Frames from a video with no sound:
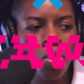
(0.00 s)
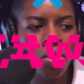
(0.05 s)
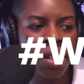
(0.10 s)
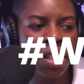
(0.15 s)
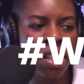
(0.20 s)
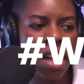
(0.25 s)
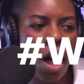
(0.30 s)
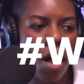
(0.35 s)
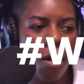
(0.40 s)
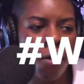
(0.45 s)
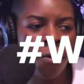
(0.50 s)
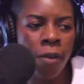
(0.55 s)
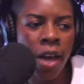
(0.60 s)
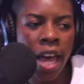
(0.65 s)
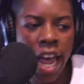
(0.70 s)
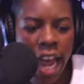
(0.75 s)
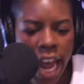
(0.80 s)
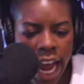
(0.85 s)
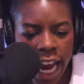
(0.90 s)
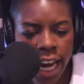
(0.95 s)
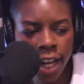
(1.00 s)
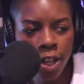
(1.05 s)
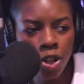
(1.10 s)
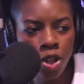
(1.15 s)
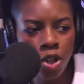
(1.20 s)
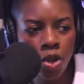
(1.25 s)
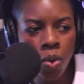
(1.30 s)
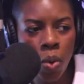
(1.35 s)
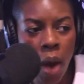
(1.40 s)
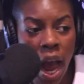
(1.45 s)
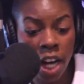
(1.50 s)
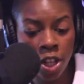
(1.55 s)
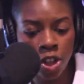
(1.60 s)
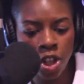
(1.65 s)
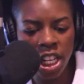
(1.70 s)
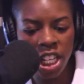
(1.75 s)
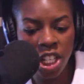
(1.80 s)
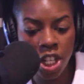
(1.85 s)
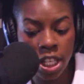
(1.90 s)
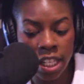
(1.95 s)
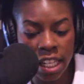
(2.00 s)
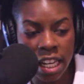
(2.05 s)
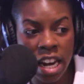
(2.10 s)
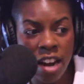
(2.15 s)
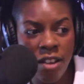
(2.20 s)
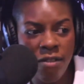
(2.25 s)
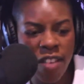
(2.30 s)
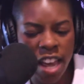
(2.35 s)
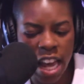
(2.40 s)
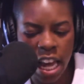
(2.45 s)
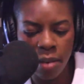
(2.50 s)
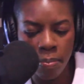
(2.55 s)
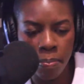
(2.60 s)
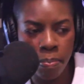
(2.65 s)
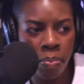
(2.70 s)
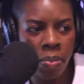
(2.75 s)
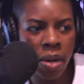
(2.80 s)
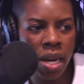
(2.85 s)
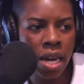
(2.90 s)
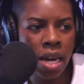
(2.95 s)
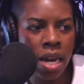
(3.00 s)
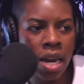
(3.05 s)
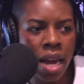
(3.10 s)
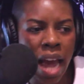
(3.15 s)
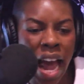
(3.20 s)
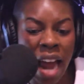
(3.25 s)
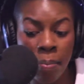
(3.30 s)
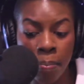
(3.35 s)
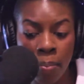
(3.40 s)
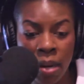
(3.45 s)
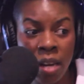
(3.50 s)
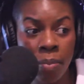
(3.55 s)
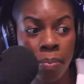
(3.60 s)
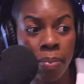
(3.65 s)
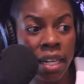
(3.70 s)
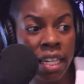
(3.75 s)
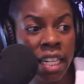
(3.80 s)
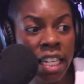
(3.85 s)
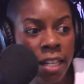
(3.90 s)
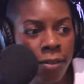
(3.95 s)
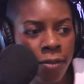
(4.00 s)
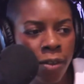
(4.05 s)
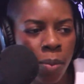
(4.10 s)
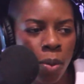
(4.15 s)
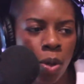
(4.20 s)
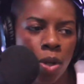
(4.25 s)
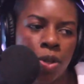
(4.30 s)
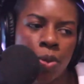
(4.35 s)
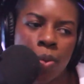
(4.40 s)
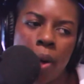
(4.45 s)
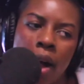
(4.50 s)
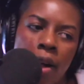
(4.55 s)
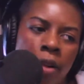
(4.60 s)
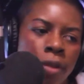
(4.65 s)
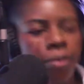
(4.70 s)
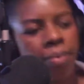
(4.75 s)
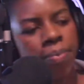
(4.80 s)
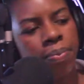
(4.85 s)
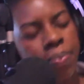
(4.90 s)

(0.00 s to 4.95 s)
yourself into actually just living and being believable as well?